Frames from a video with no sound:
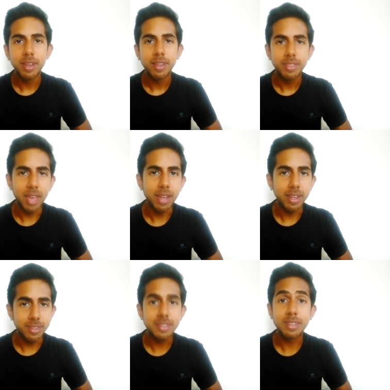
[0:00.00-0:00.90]
That
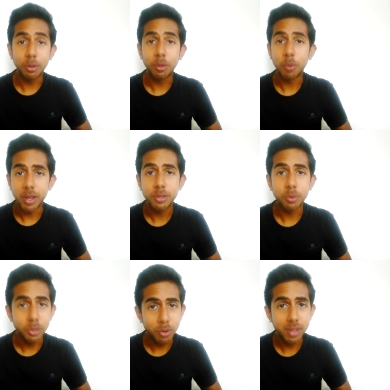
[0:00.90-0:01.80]
it's still the way to
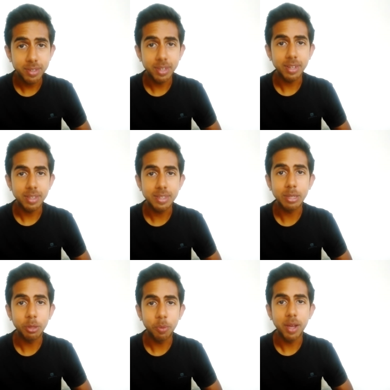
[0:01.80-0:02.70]
address it. It's still
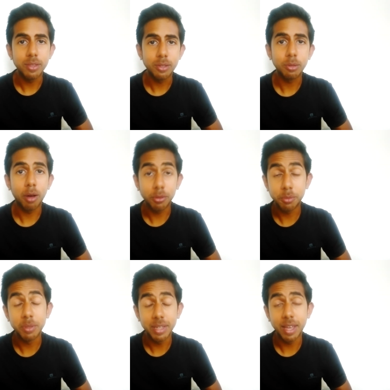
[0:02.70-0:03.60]
the way to
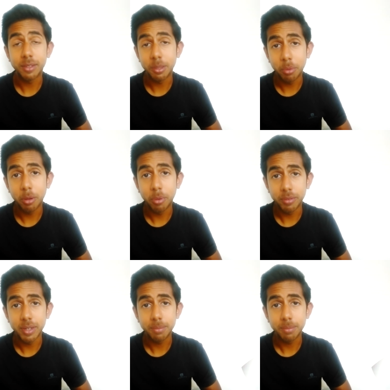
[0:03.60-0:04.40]
ultimately get to the bottom of it.